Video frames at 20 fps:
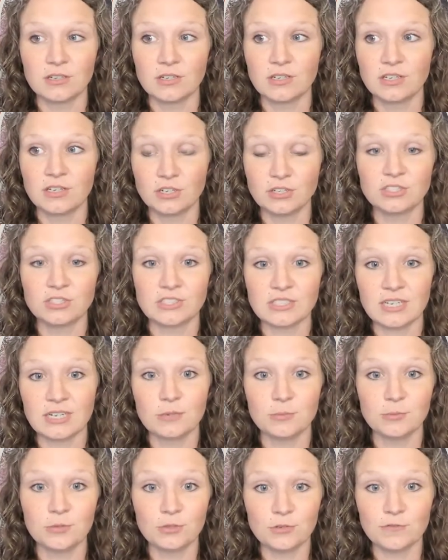you're just at a
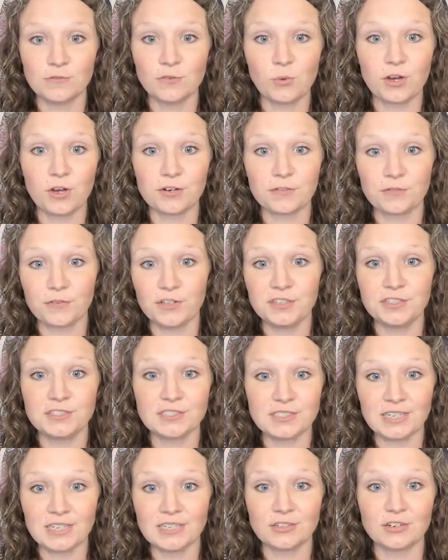beautiful waterfall
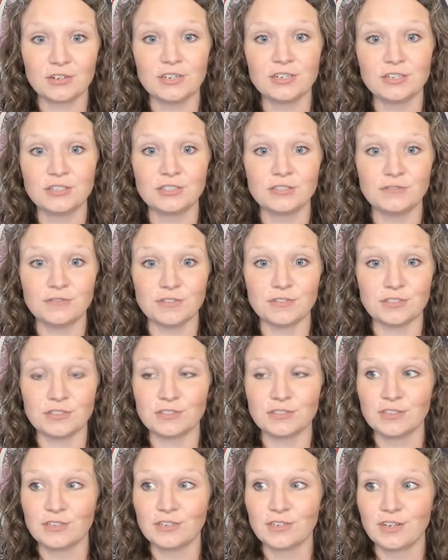inside their energy field
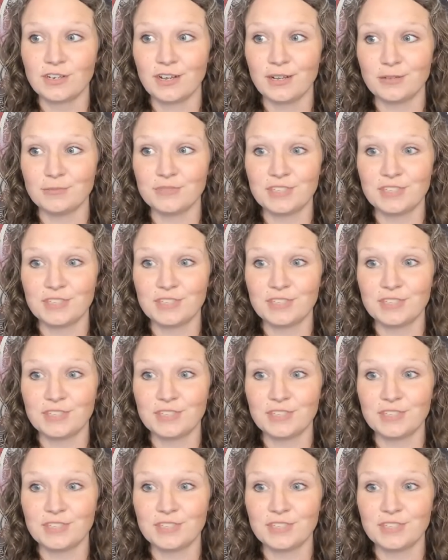um,